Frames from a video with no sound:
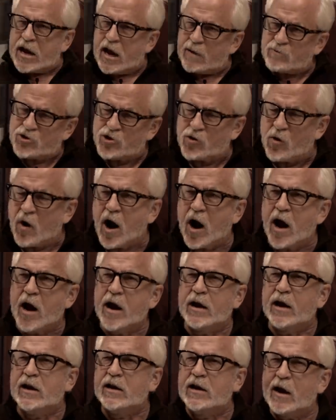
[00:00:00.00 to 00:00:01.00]
kept
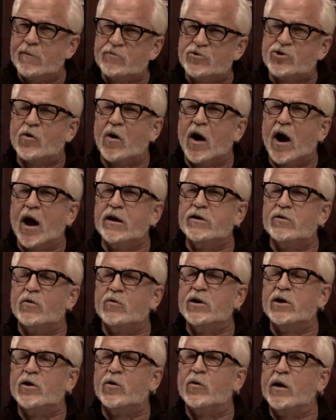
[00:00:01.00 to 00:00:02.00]
trying and kept trying to
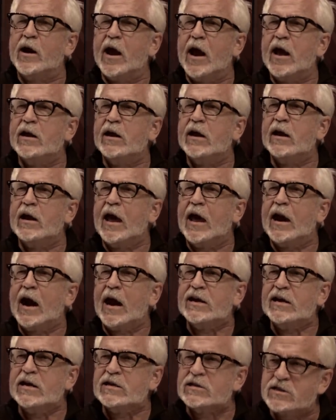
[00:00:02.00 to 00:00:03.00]
recreate it, and
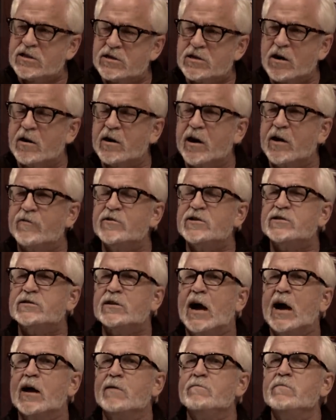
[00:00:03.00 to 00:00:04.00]
I'd get stuck every
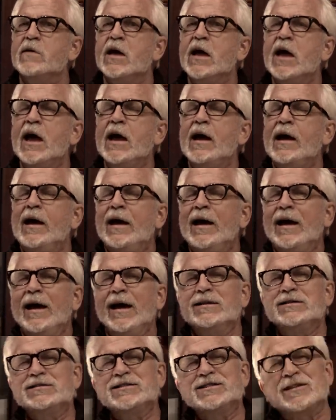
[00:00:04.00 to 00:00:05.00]
time.
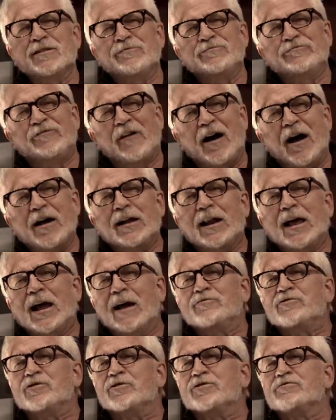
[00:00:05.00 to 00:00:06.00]
And just I finally,
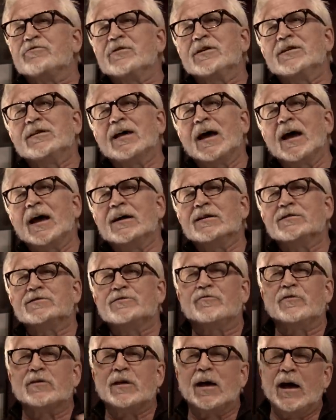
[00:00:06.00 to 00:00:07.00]
after three days,
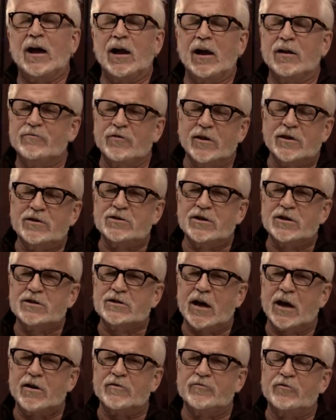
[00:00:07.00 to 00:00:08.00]
for the hell of it,
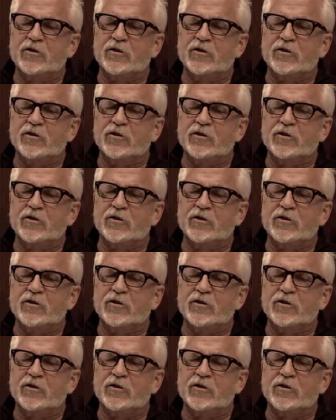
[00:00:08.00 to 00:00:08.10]
just out of